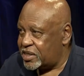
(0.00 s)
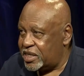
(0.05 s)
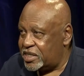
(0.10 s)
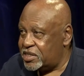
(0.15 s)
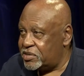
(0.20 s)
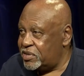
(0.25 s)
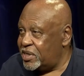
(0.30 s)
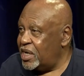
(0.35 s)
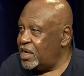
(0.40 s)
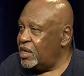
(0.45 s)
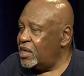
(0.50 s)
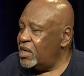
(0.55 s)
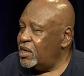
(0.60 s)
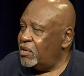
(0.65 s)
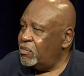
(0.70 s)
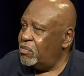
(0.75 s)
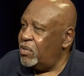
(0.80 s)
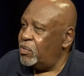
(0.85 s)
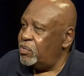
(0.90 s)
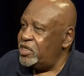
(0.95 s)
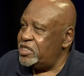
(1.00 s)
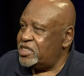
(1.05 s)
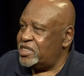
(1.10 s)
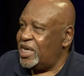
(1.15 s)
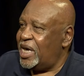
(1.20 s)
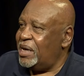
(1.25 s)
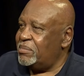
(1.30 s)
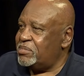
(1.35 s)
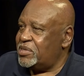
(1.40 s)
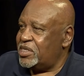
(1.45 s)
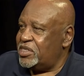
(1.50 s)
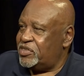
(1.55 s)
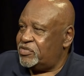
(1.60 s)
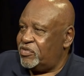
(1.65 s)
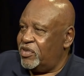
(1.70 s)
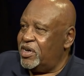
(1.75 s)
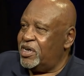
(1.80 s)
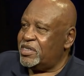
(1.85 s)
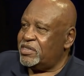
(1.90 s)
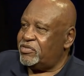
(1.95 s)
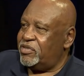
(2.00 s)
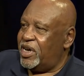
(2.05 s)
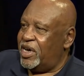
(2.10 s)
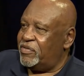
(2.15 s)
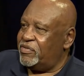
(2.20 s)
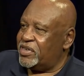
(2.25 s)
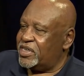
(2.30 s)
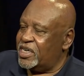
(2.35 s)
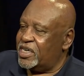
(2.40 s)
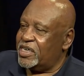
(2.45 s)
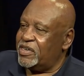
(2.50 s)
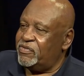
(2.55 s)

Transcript: That's what we, when we stopped the drug trafficking